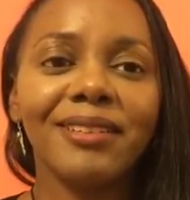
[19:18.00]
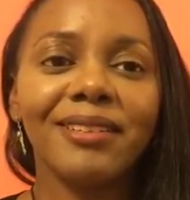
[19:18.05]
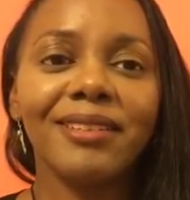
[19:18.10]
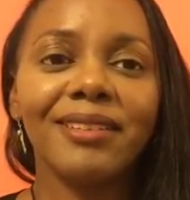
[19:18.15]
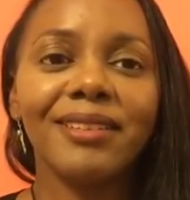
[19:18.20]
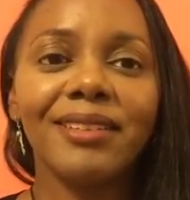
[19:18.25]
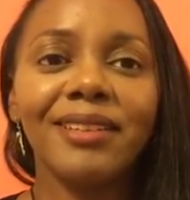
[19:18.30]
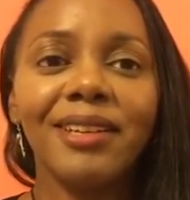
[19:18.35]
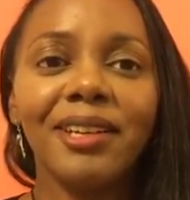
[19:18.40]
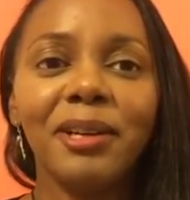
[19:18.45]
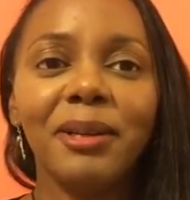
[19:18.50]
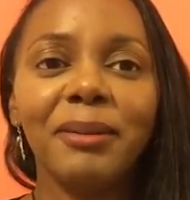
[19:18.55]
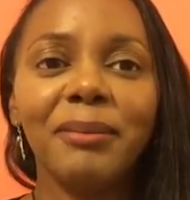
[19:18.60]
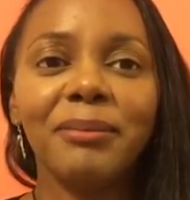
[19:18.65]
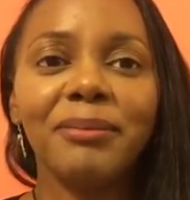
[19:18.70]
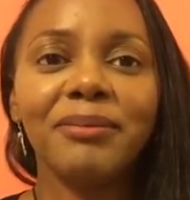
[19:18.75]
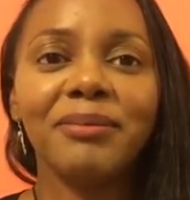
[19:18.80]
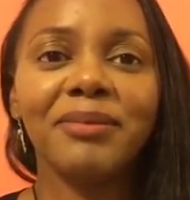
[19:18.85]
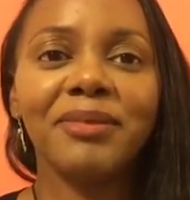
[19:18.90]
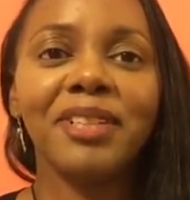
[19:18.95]
yeah,
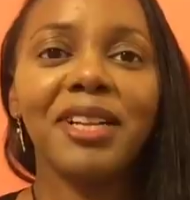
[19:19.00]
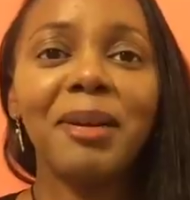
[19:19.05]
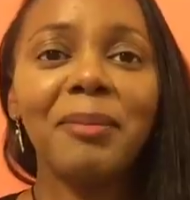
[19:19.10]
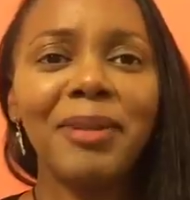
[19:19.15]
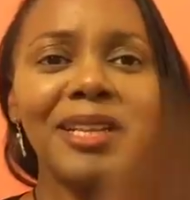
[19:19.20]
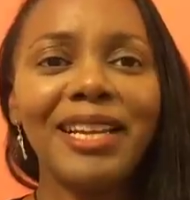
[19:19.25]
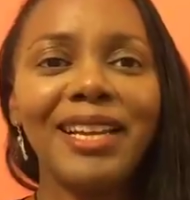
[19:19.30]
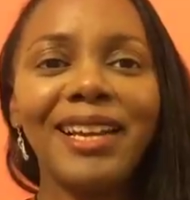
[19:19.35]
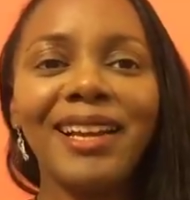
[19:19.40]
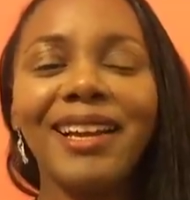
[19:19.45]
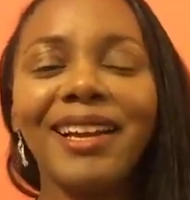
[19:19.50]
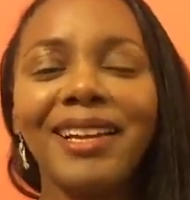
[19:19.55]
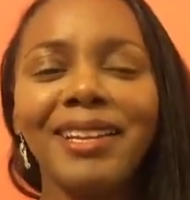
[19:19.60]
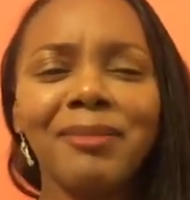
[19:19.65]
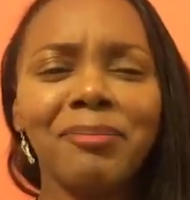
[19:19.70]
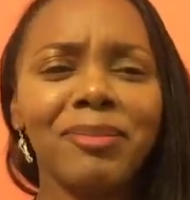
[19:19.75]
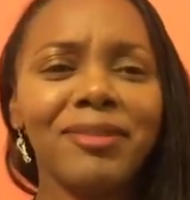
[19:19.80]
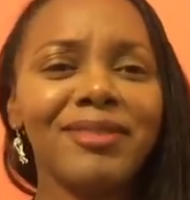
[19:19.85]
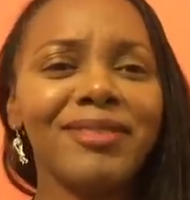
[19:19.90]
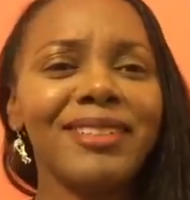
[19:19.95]
I'm glad I
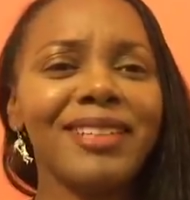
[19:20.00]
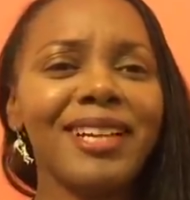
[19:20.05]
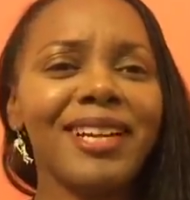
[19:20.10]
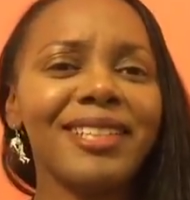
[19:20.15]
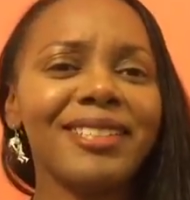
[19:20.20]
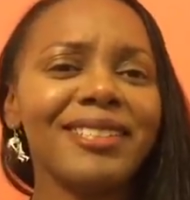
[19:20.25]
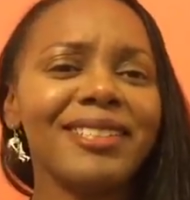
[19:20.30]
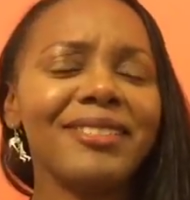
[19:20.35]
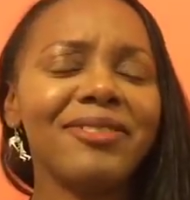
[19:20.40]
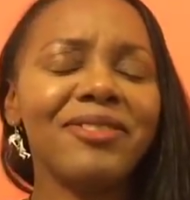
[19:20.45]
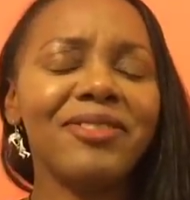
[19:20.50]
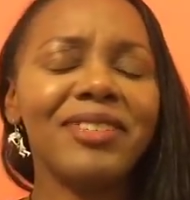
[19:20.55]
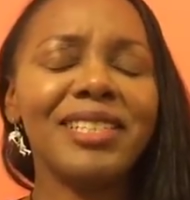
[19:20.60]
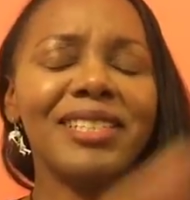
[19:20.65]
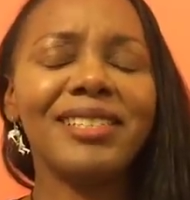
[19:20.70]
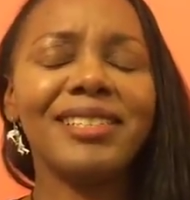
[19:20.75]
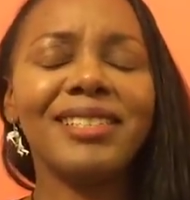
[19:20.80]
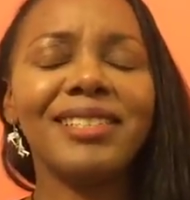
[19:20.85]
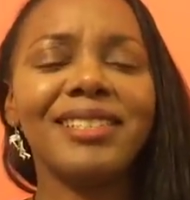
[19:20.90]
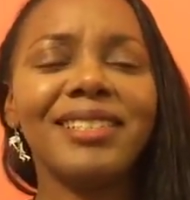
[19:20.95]
got to fix
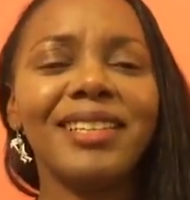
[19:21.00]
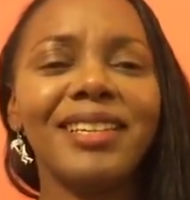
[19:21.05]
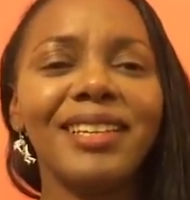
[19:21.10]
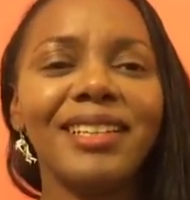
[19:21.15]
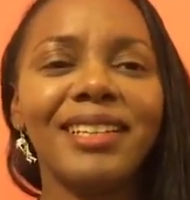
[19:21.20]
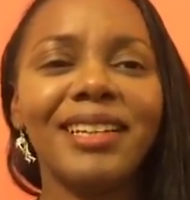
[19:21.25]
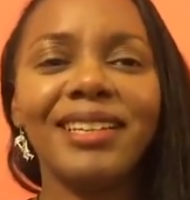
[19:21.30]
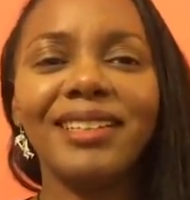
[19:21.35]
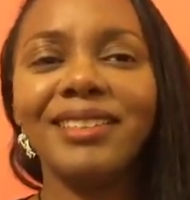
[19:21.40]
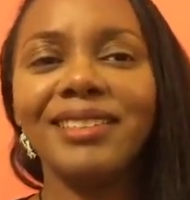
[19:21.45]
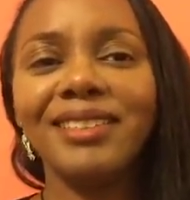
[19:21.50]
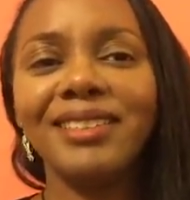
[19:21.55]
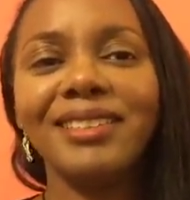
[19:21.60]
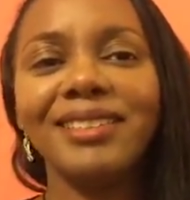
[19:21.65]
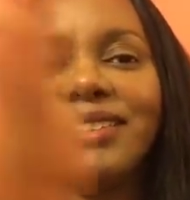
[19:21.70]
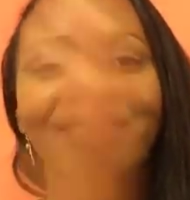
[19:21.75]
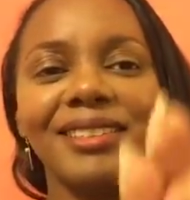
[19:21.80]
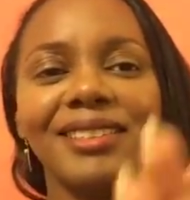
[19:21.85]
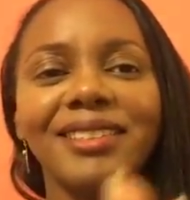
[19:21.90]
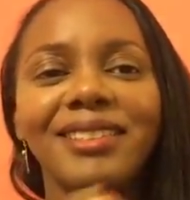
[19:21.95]
this thing like
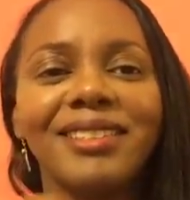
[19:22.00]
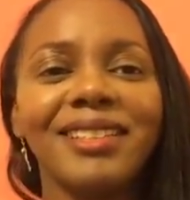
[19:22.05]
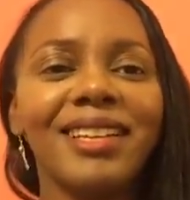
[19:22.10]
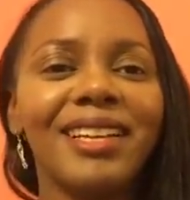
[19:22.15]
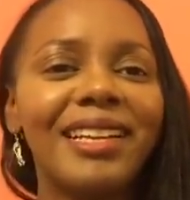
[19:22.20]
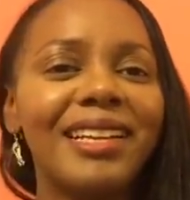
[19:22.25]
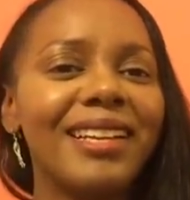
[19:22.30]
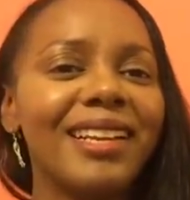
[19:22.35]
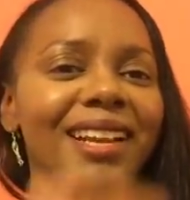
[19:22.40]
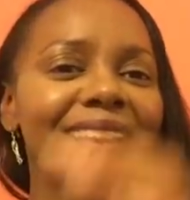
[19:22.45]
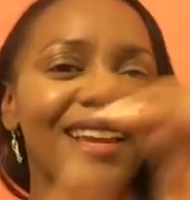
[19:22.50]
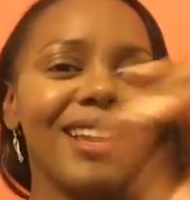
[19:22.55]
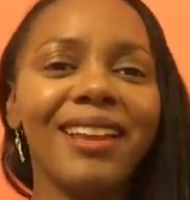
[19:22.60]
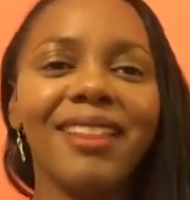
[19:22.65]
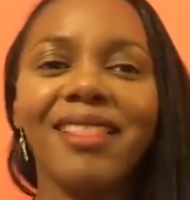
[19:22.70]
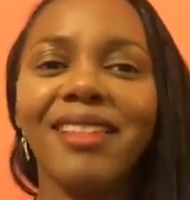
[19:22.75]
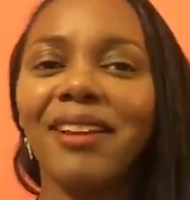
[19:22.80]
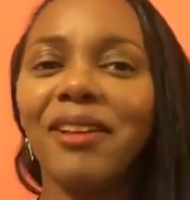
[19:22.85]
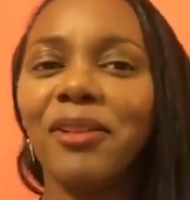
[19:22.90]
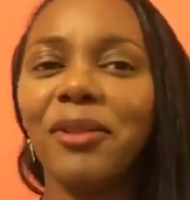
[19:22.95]
this, because I didn't like
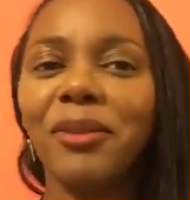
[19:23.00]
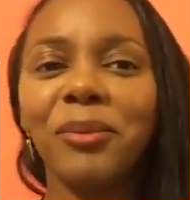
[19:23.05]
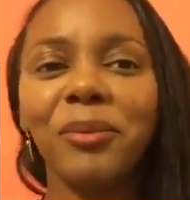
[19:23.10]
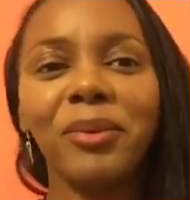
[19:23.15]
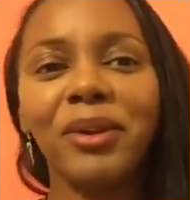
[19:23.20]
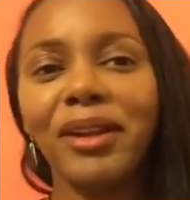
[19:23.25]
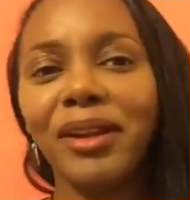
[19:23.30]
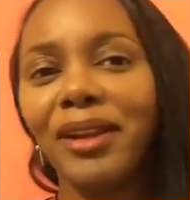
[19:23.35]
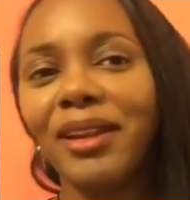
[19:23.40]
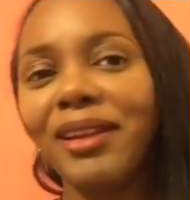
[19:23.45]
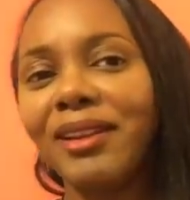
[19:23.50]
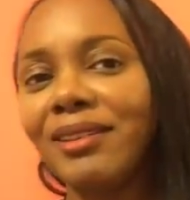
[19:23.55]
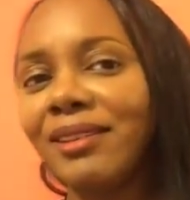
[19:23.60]
it the other way.